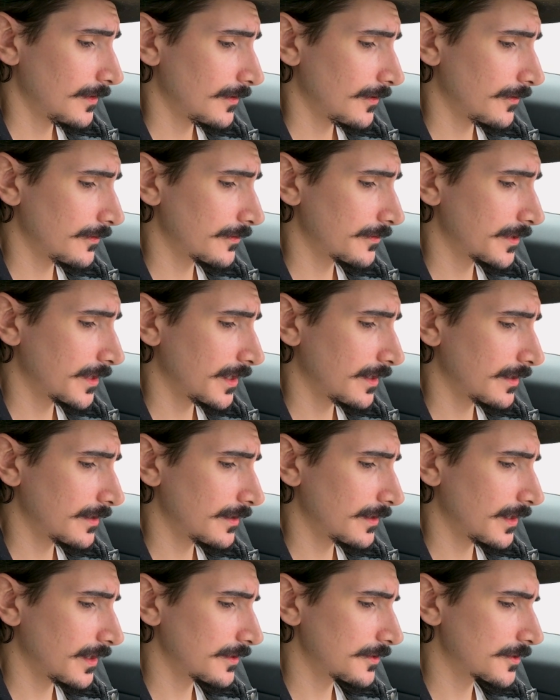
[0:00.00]
Other
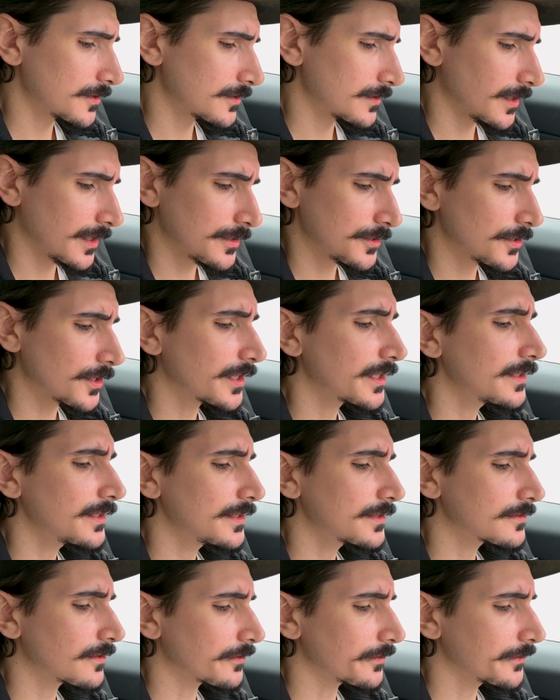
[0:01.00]
nine
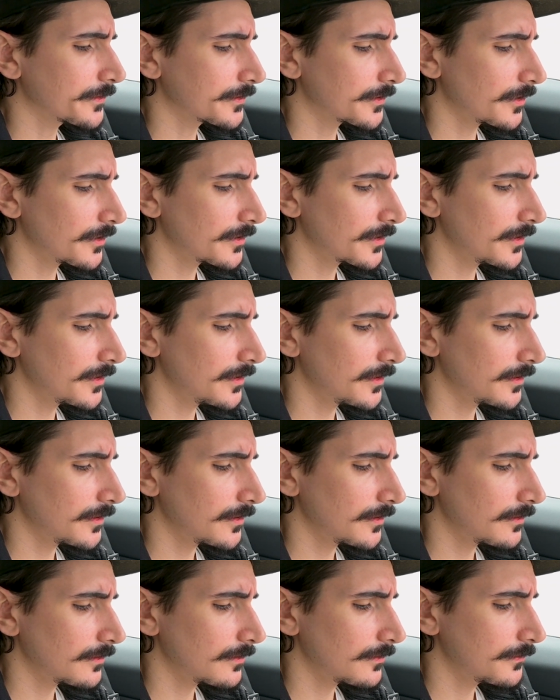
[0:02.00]
Chinese
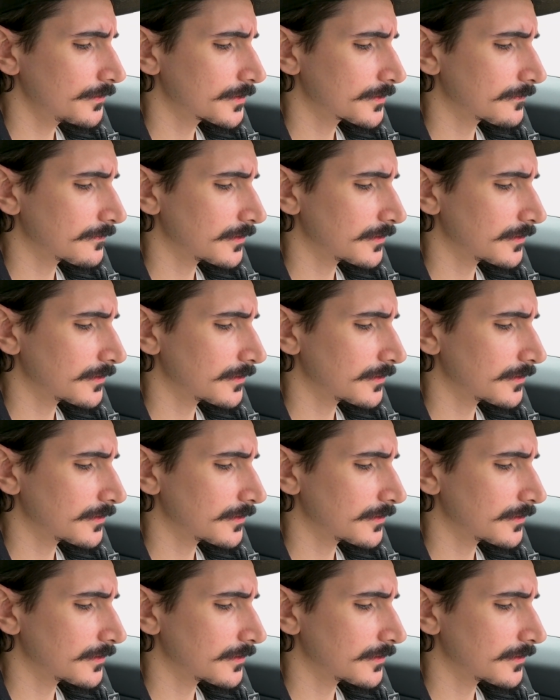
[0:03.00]
alternatives.